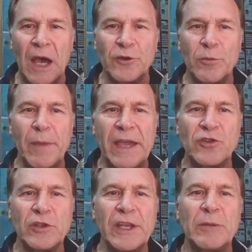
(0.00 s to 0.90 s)
Under
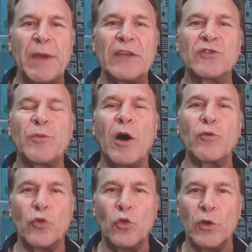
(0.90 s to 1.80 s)
Major League Baseball
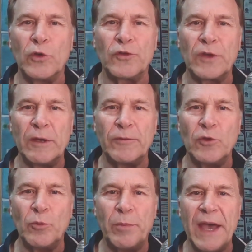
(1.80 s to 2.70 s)
rules, if
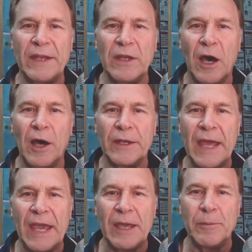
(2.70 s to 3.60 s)
you bet on a